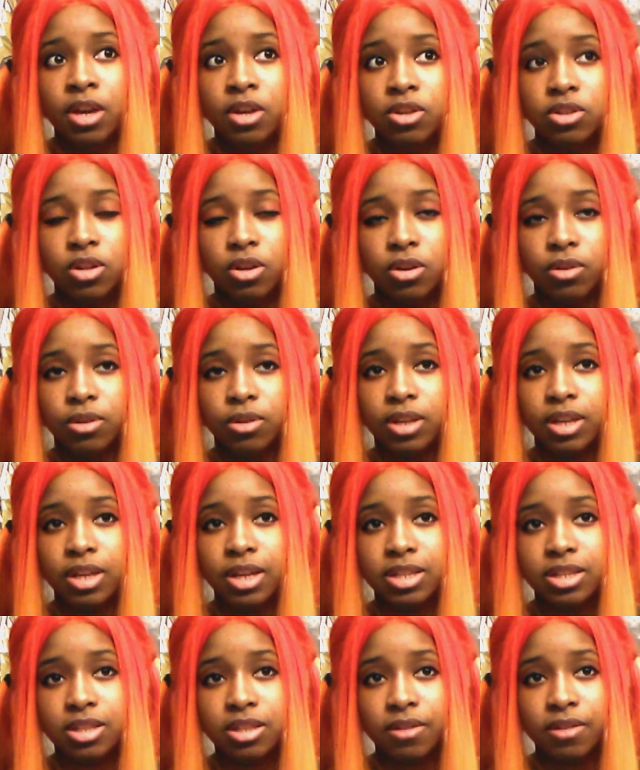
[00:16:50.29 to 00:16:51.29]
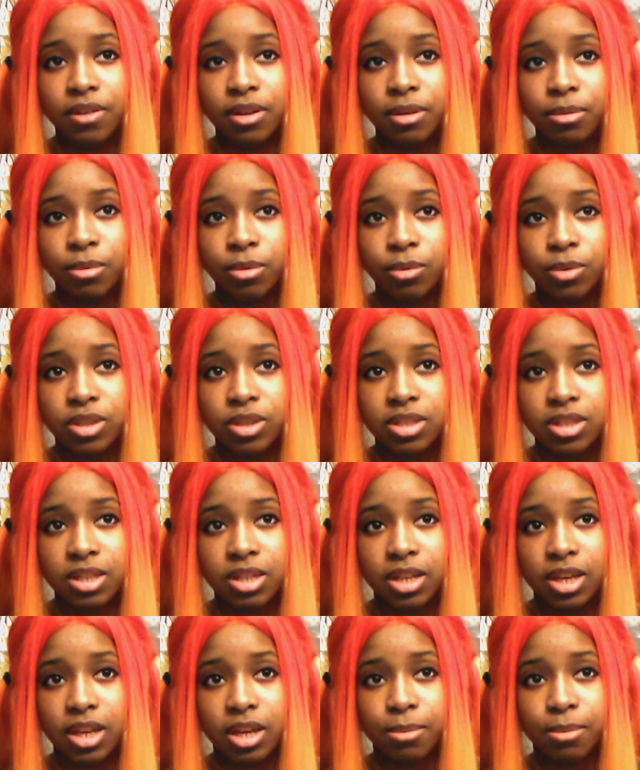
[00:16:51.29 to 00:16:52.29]
So he has to develop with the
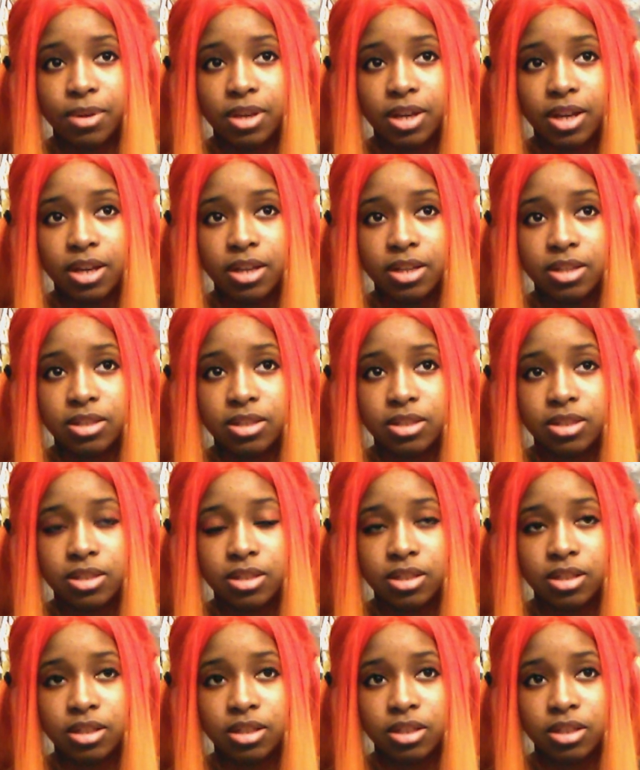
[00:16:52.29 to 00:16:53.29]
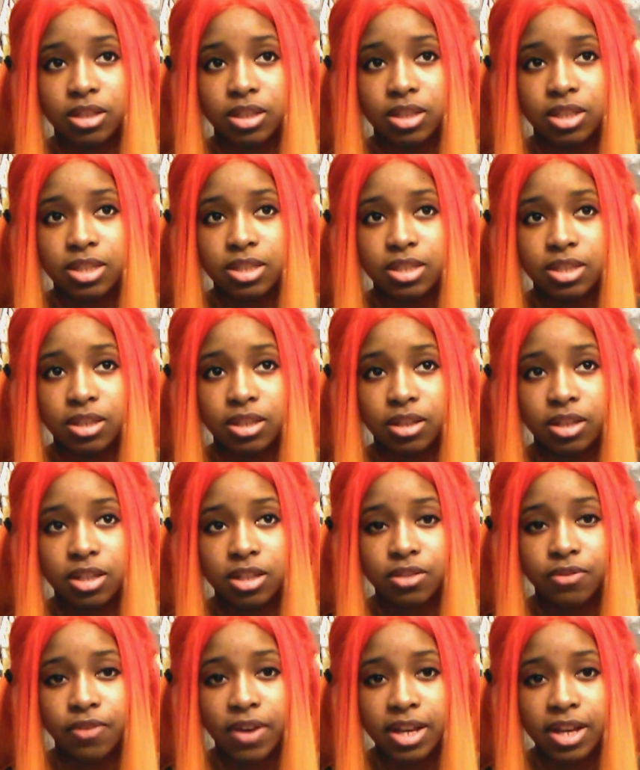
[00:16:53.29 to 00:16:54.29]
Sea King because
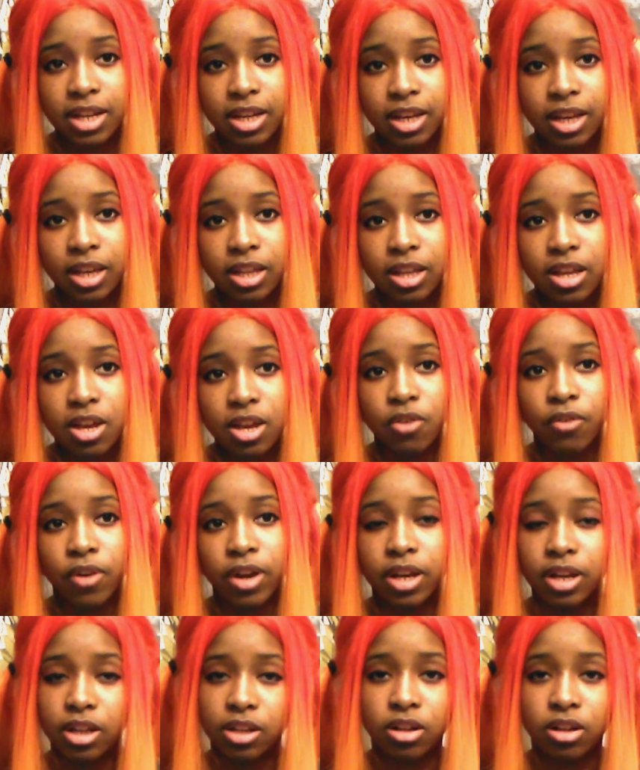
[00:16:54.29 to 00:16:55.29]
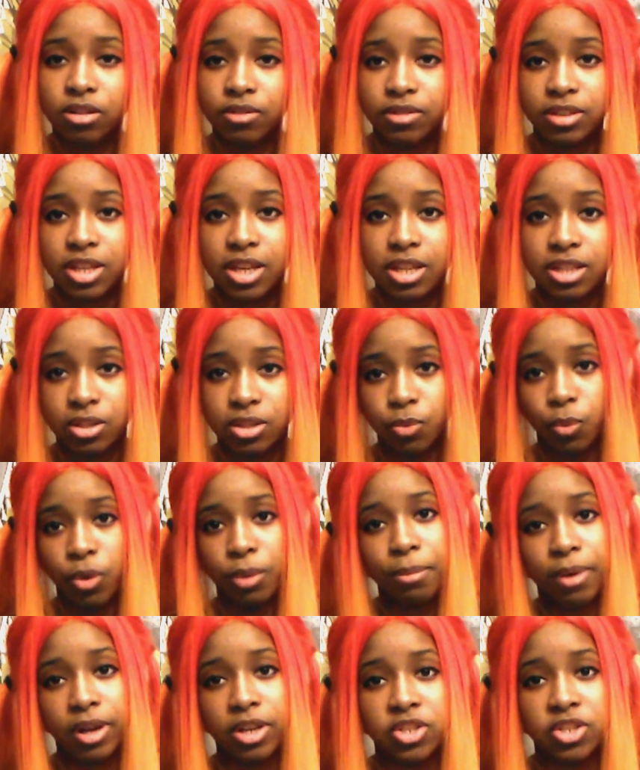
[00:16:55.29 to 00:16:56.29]
he's fighting it, right, and all it takes is
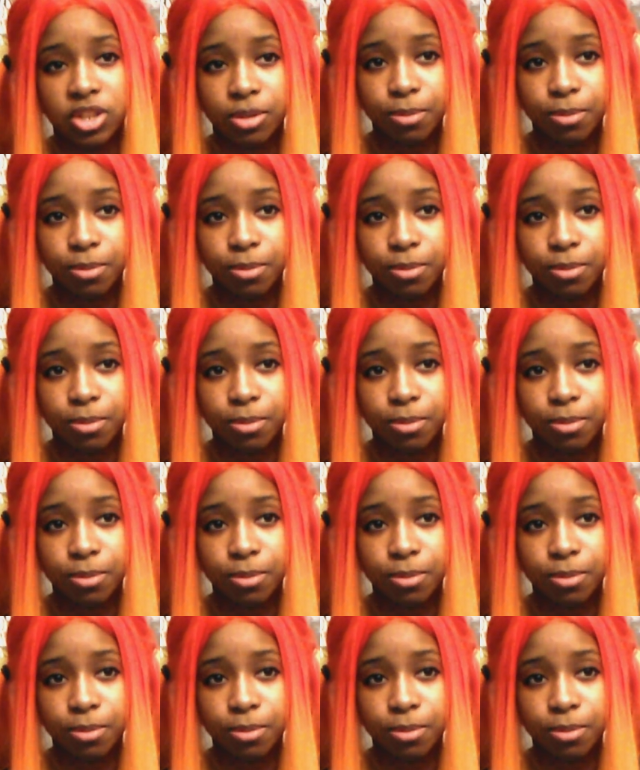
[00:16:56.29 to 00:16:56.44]
one punch.